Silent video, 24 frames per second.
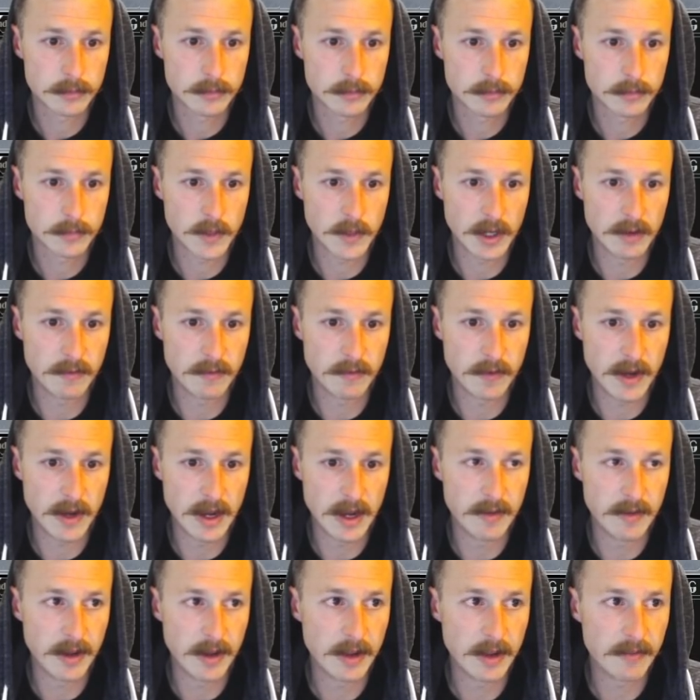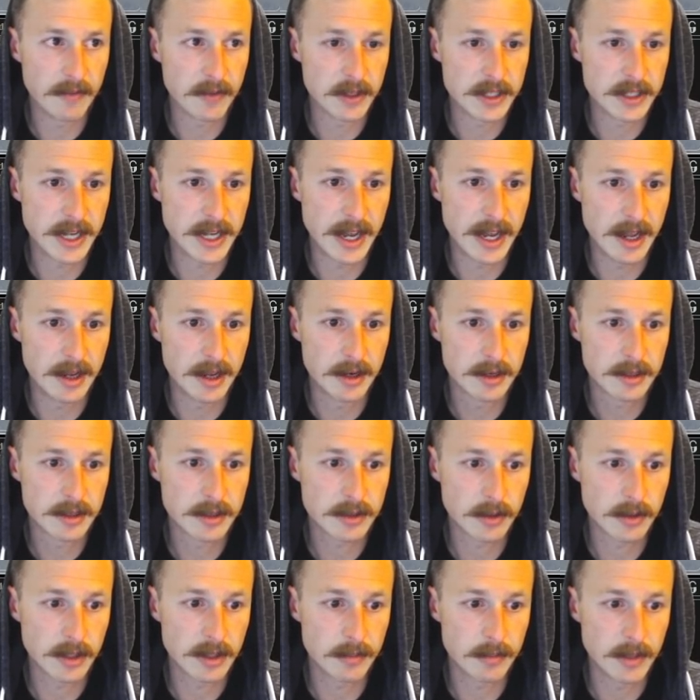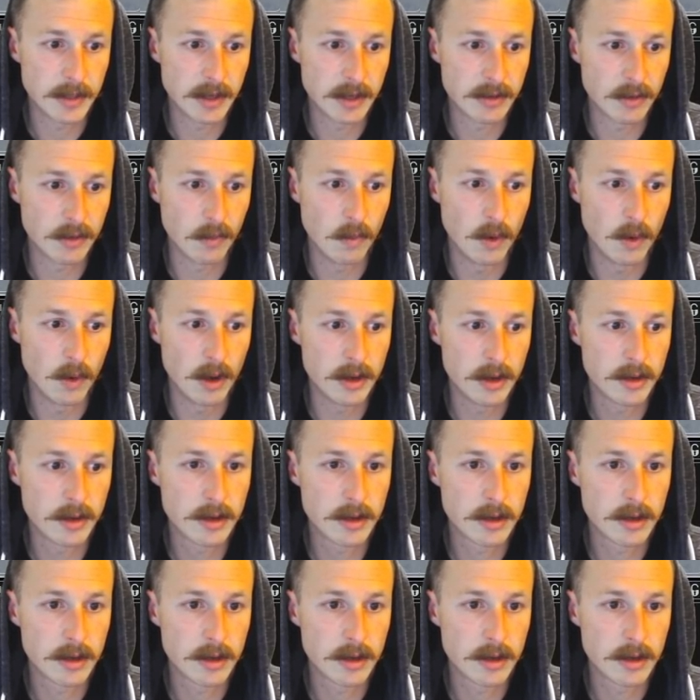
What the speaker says: Then 5, I hit for 10, so hit them down to 1.